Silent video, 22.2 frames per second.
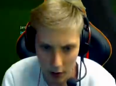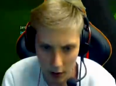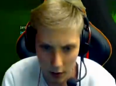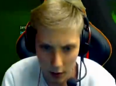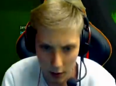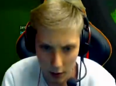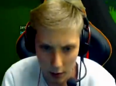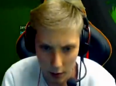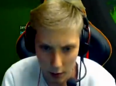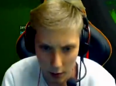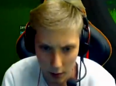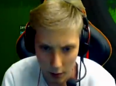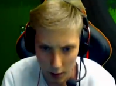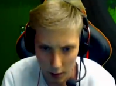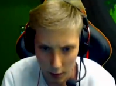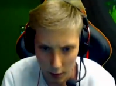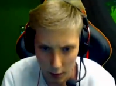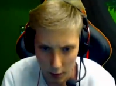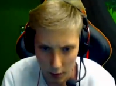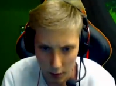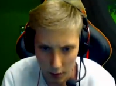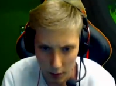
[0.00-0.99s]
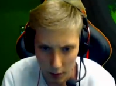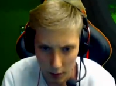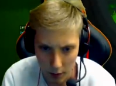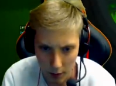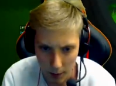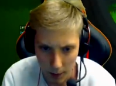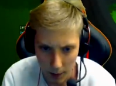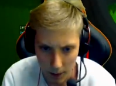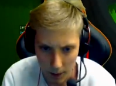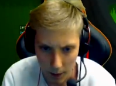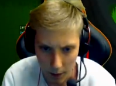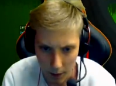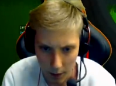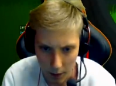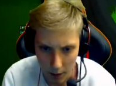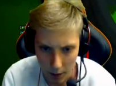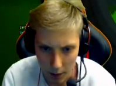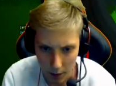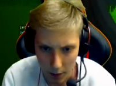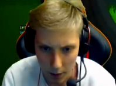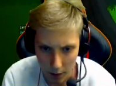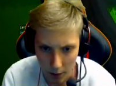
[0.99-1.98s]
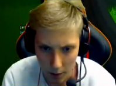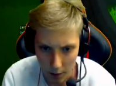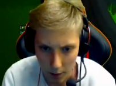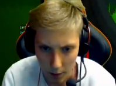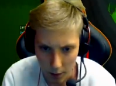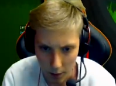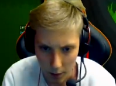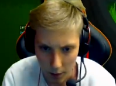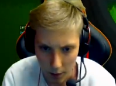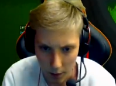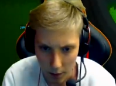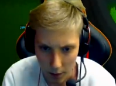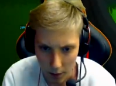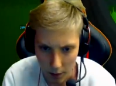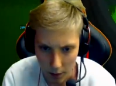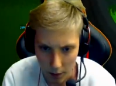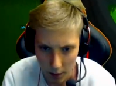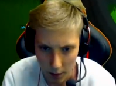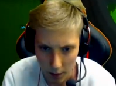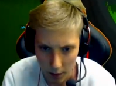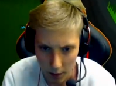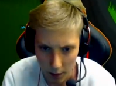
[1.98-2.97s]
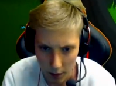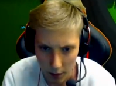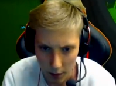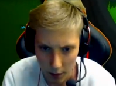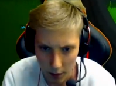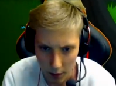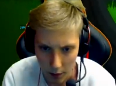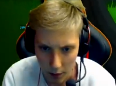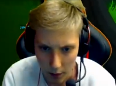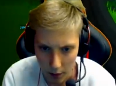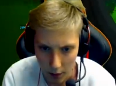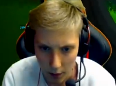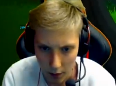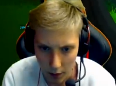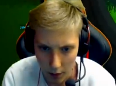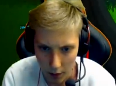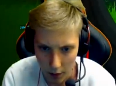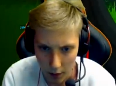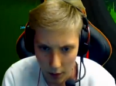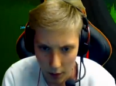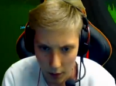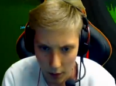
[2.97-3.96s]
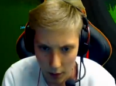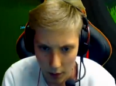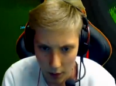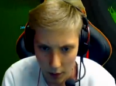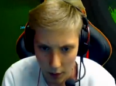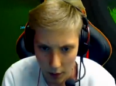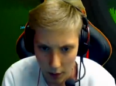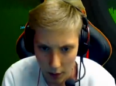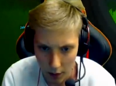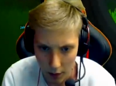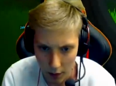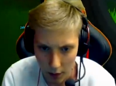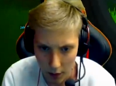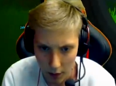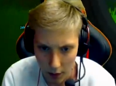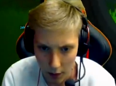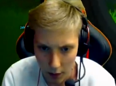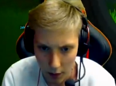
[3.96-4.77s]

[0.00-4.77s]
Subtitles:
No one is speaking in this clip.